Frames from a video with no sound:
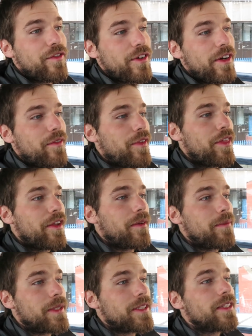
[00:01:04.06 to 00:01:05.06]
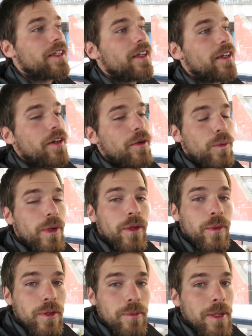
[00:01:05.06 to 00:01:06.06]
for everything, but we
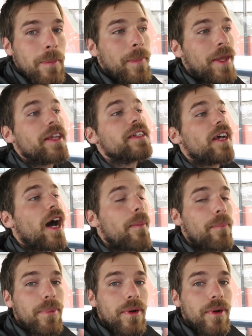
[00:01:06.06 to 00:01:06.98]
will be picked up